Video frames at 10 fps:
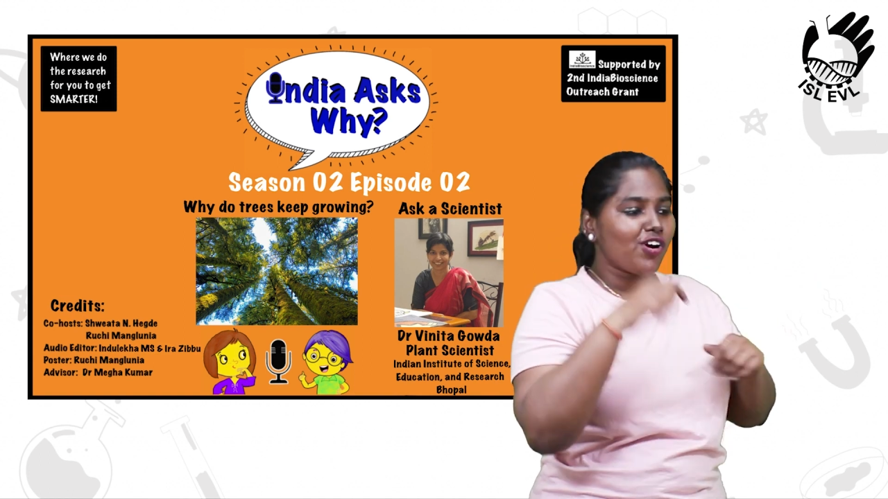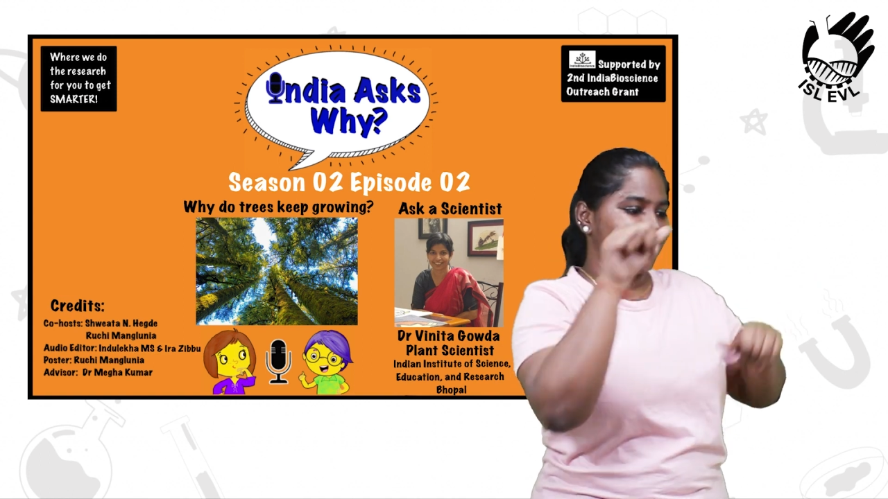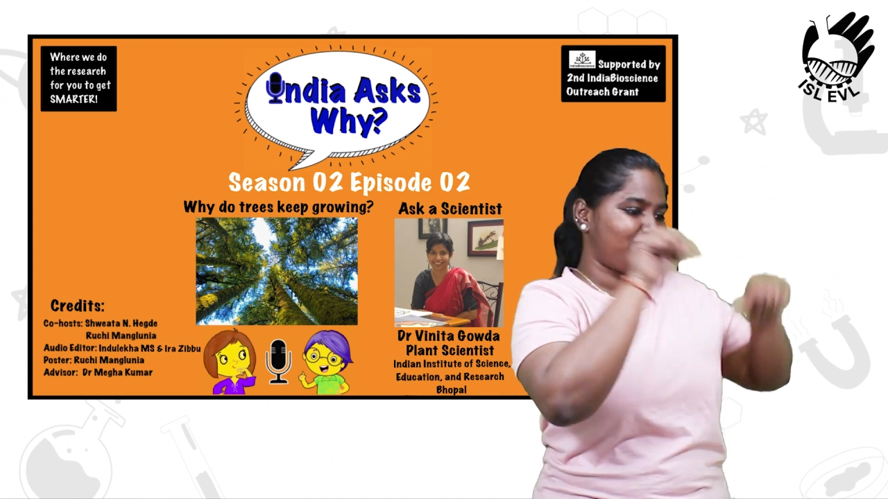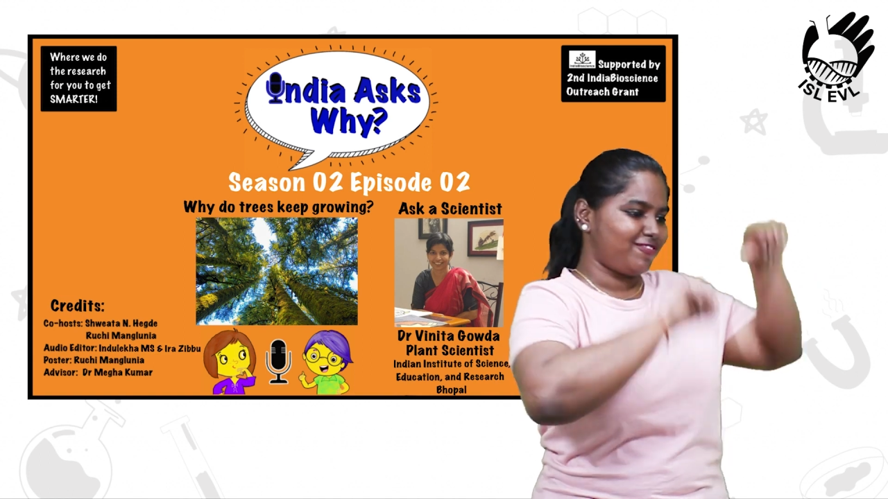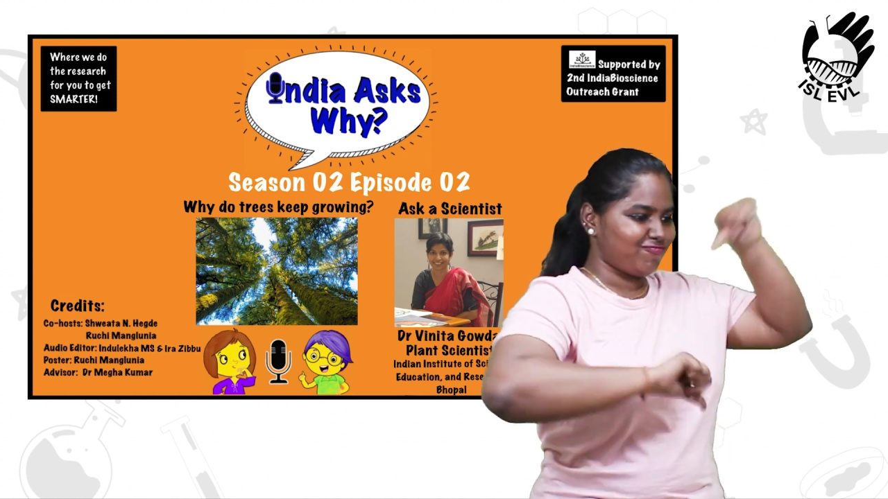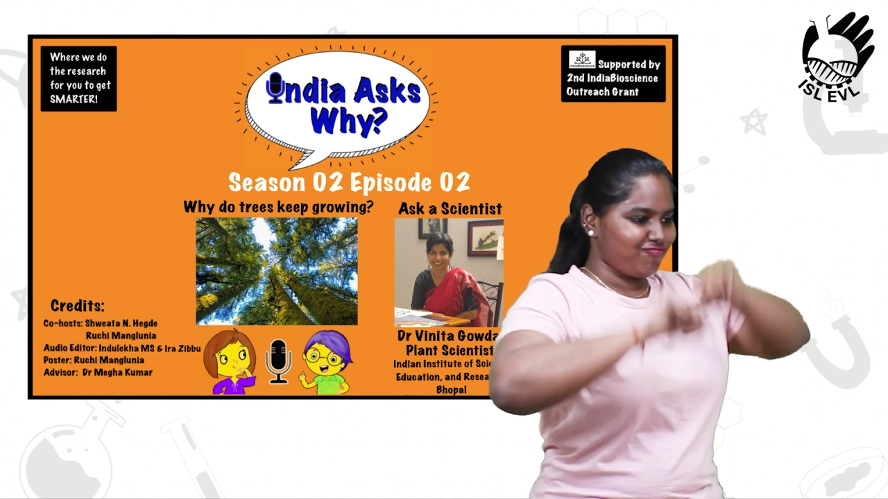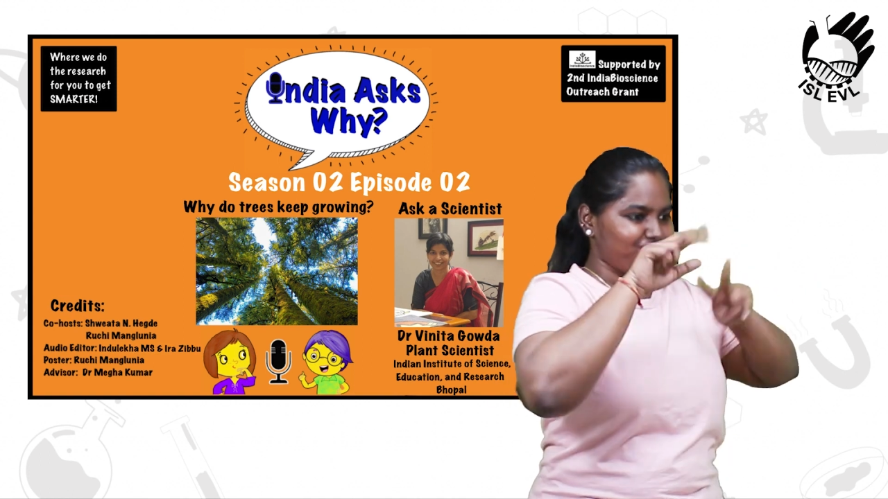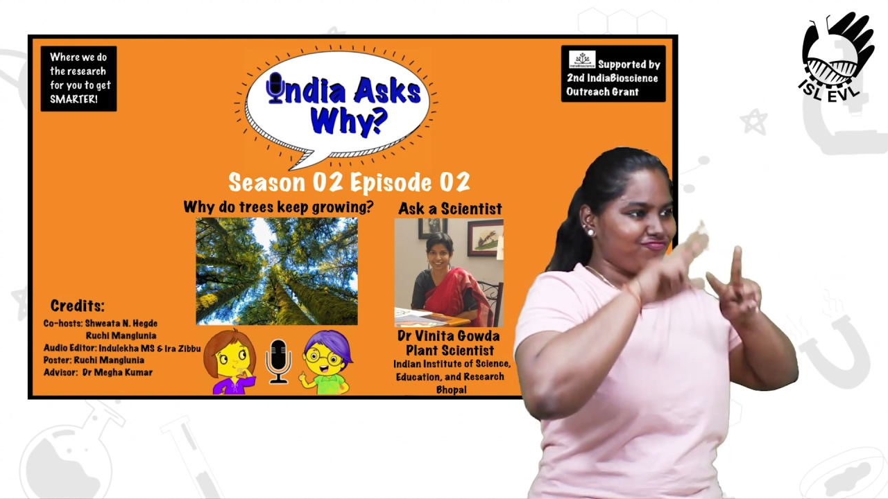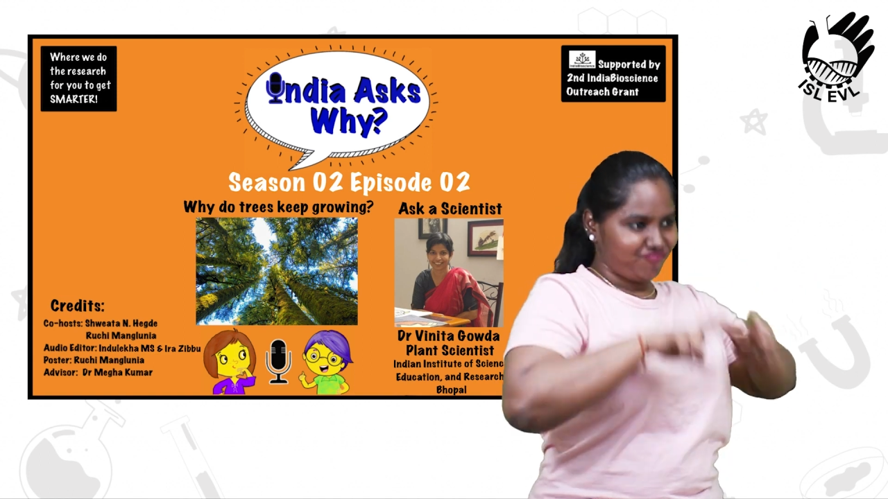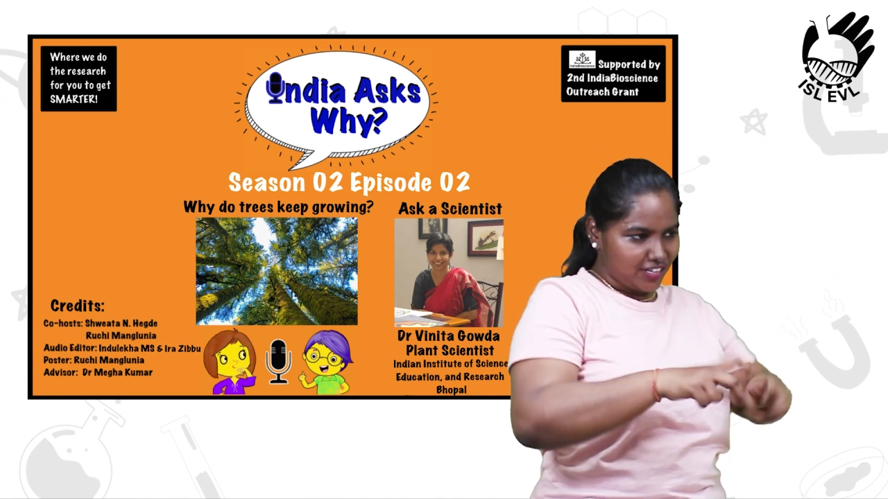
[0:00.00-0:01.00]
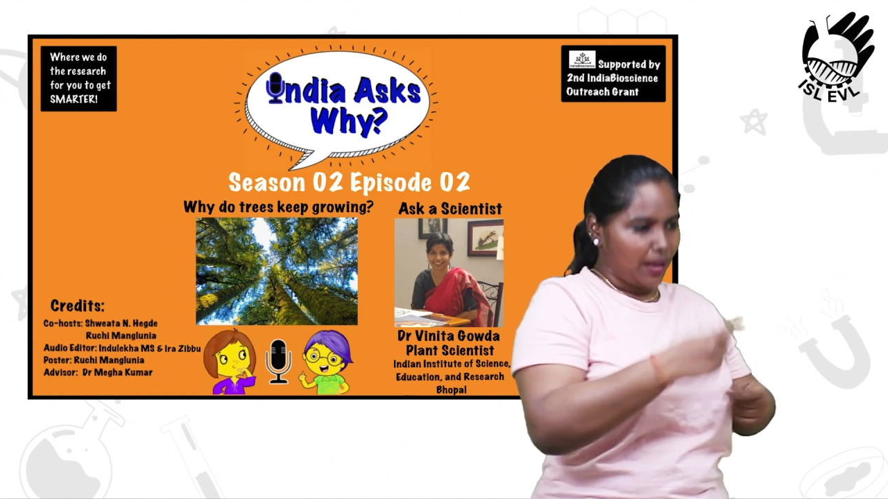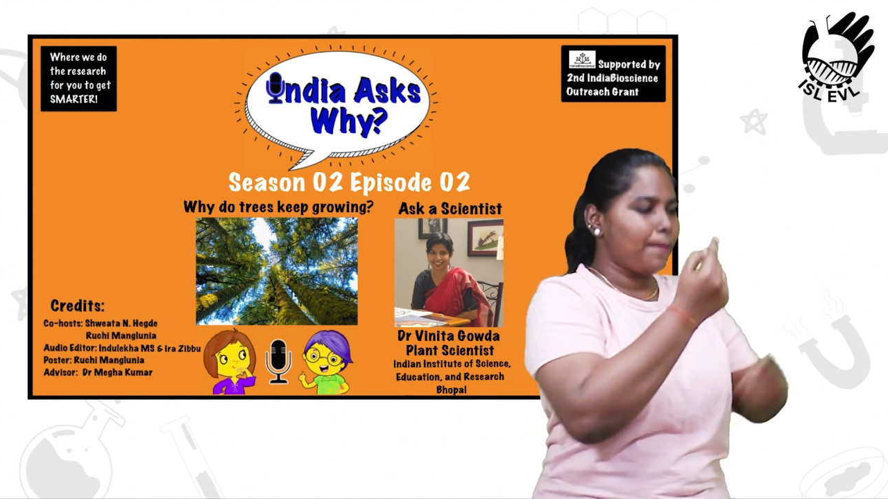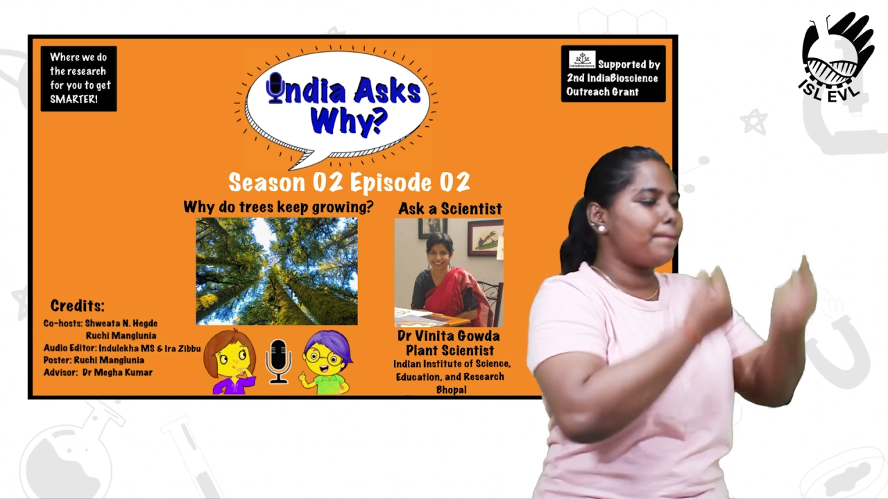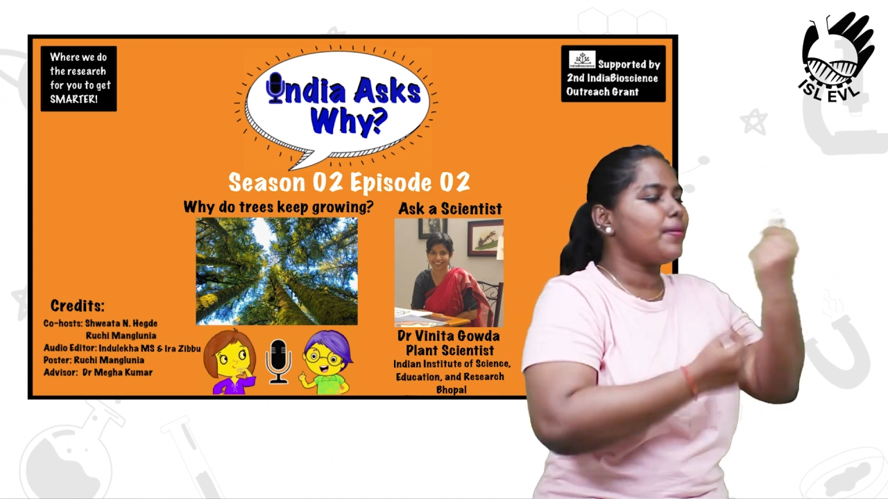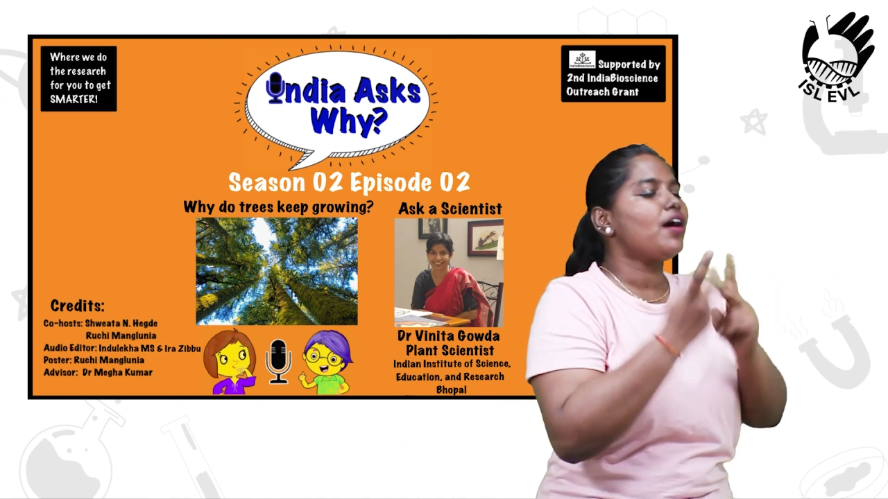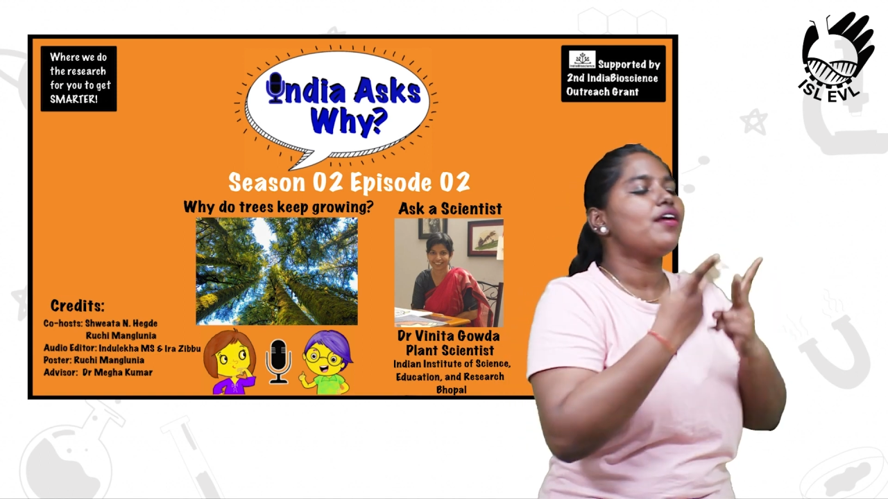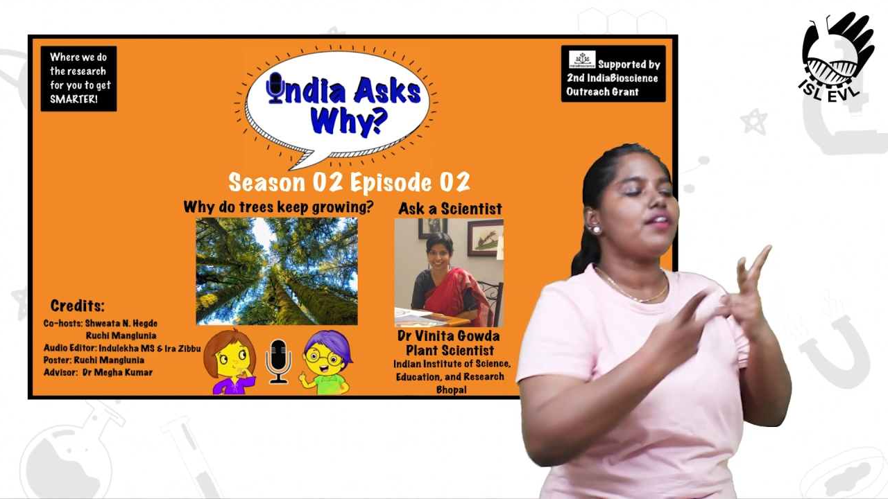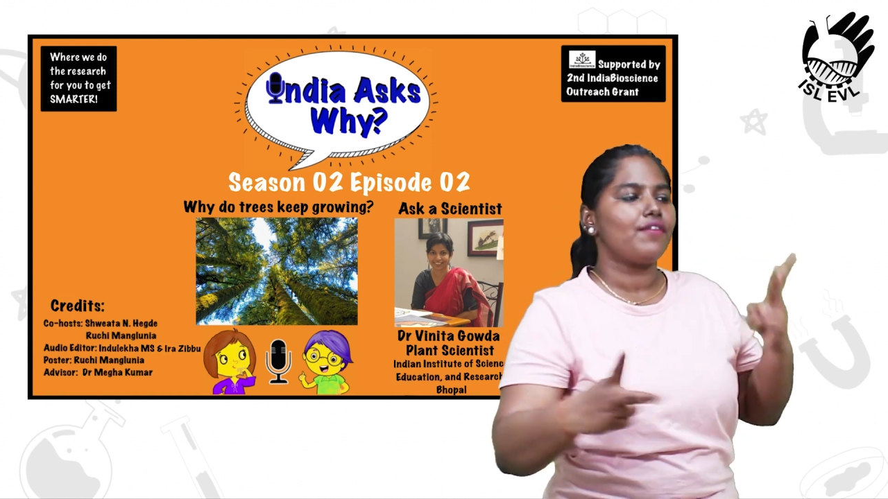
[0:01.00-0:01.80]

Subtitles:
how plants came to be.